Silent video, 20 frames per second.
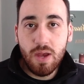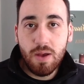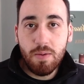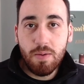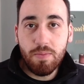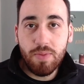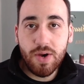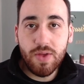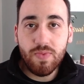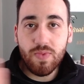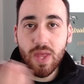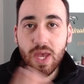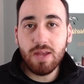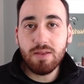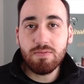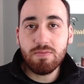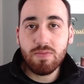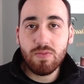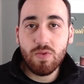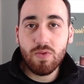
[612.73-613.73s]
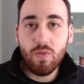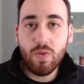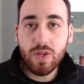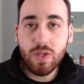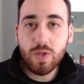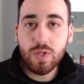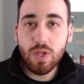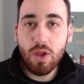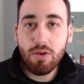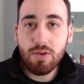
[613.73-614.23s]
But then when
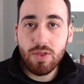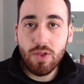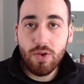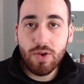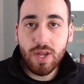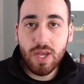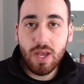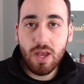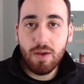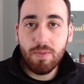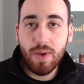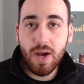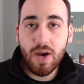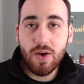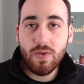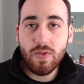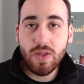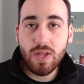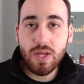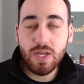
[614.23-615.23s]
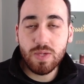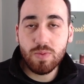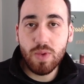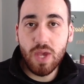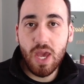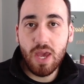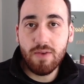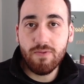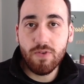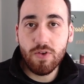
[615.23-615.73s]
you start learning about his
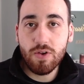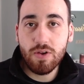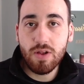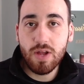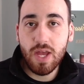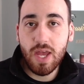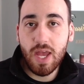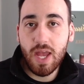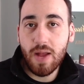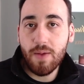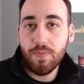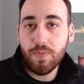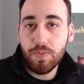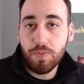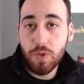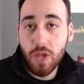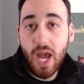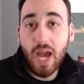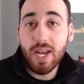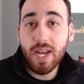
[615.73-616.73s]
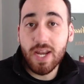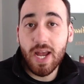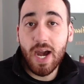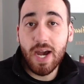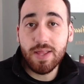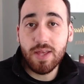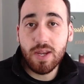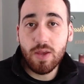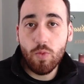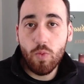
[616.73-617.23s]
behavior and the kind of
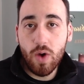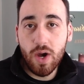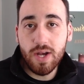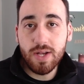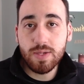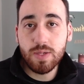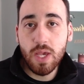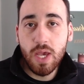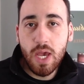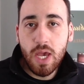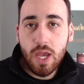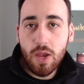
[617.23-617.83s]
guy that he was,